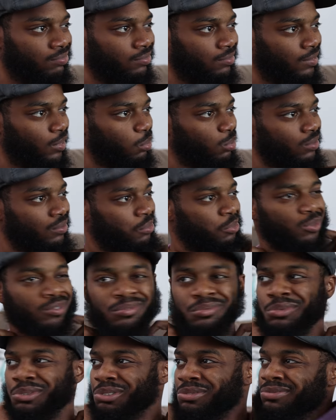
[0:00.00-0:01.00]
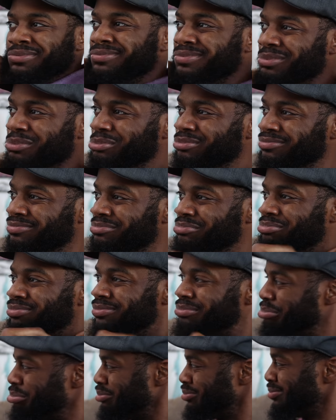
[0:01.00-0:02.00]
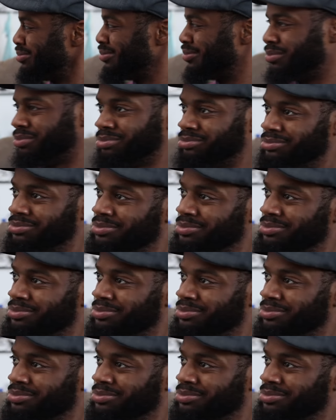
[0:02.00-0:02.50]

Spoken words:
You know what I mean? They love you. Like, I post videos sometimes of me and